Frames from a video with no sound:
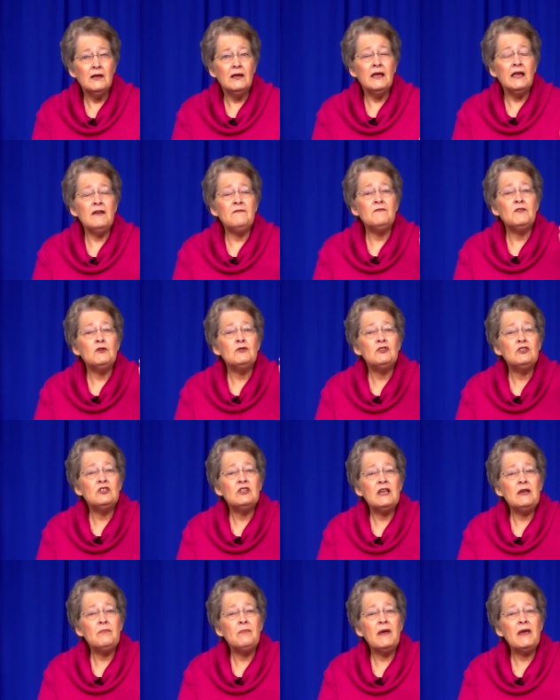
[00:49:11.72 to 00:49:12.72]
If you
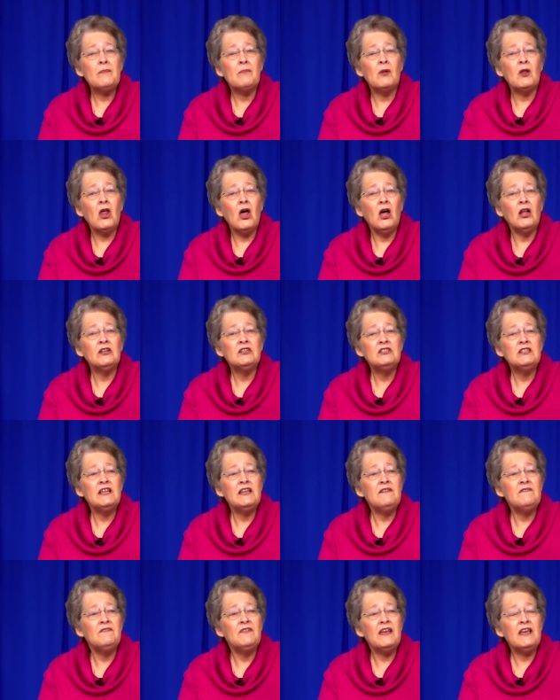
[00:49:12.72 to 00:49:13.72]
see people on
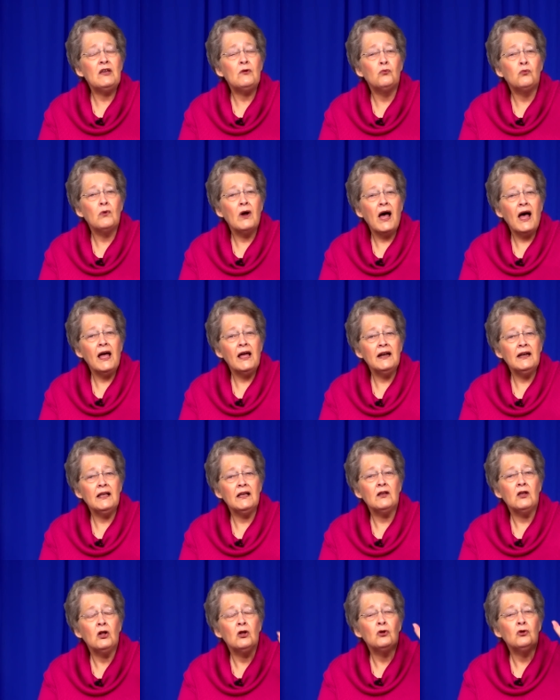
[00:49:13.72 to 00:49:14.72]
TV
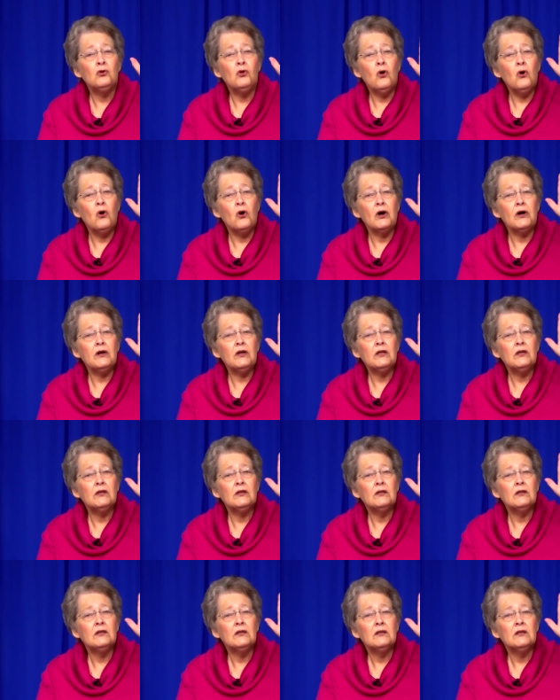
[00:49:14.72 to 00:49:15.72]
rioting, Lord,
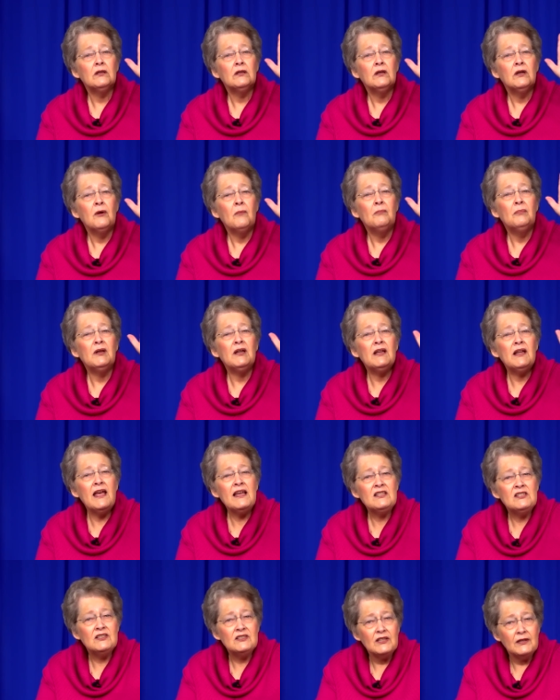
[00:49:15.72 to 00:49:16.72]

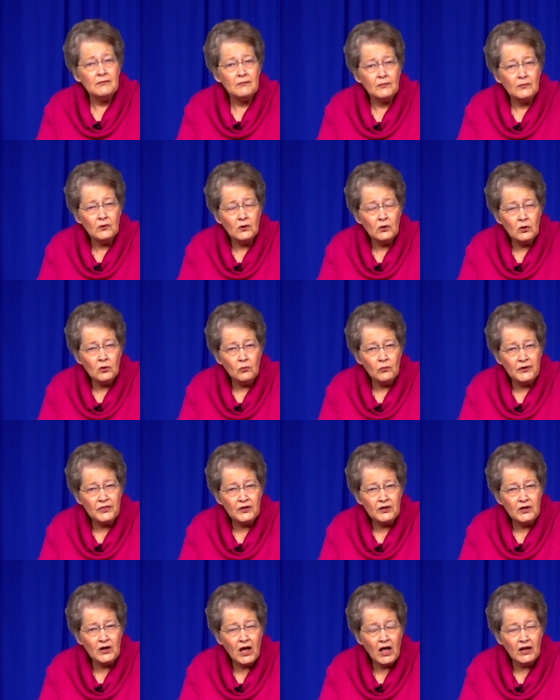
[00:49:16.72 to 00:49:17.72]
bless them with
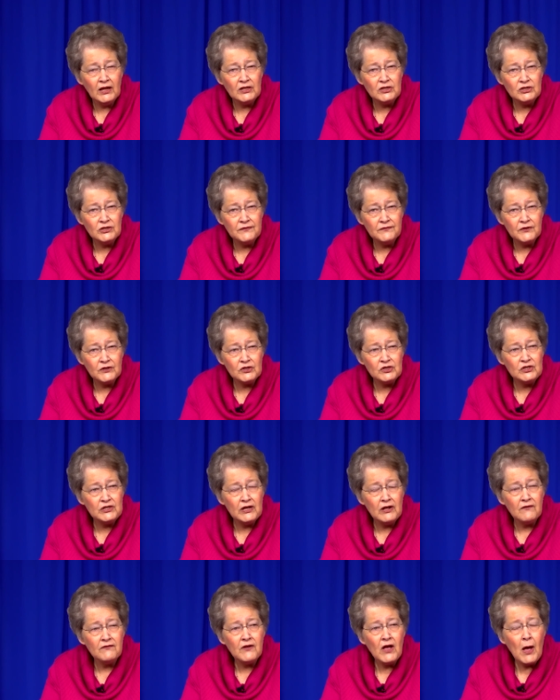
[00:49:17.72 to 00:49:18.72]
a knowledge of
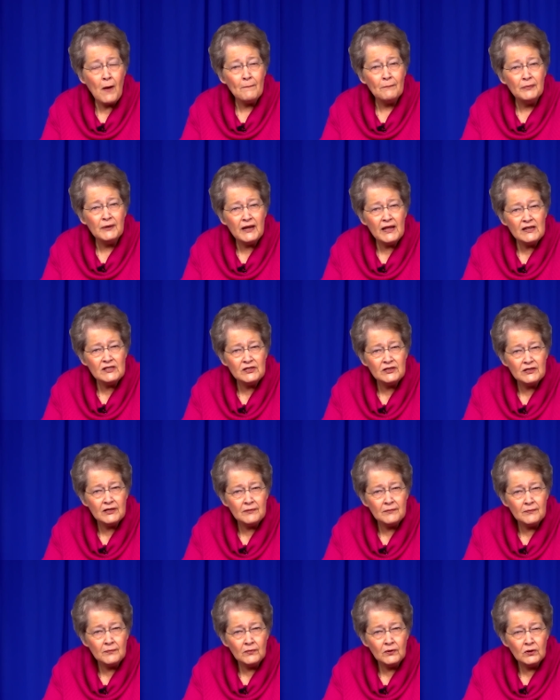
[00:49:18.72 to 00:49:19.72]
yourself. Bless
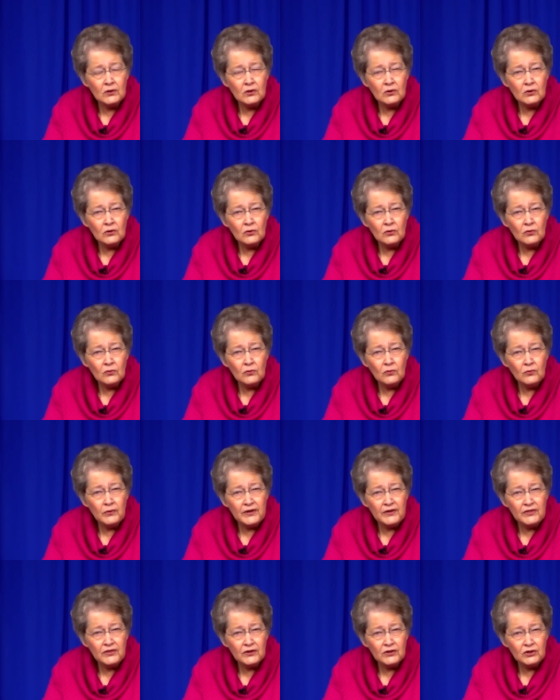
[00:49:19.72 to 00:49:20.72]
them
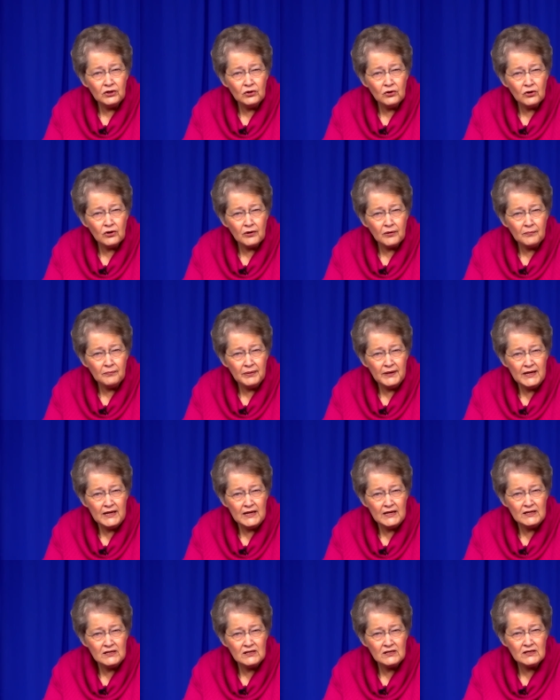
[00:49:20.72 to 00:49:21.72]
with your
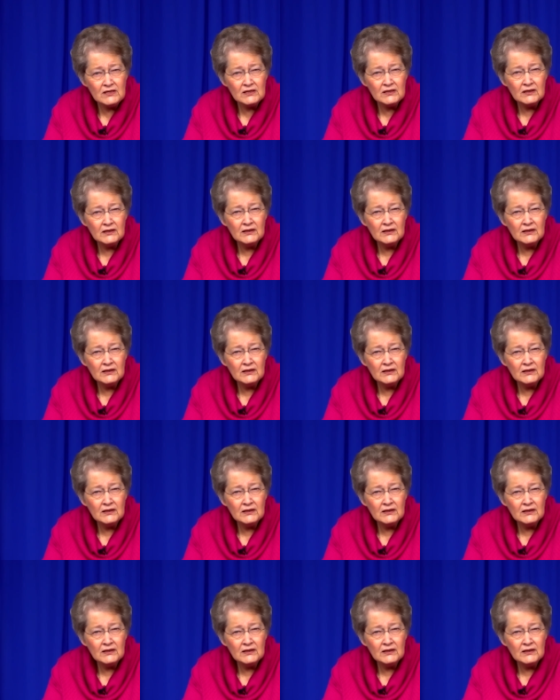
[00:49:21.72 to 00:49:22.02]
peace.